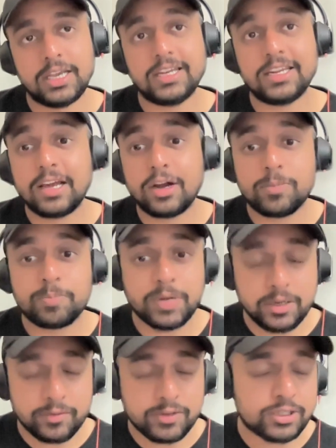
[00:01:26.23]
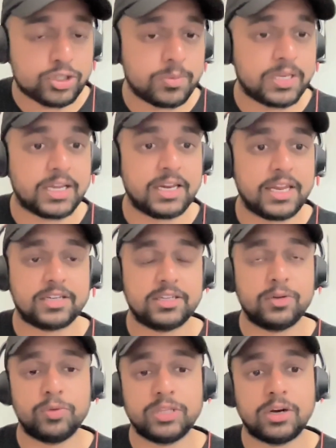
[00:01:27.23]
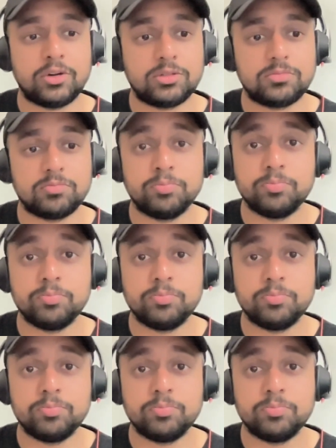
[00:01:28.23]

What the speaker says: It allowed peripherals to be connected without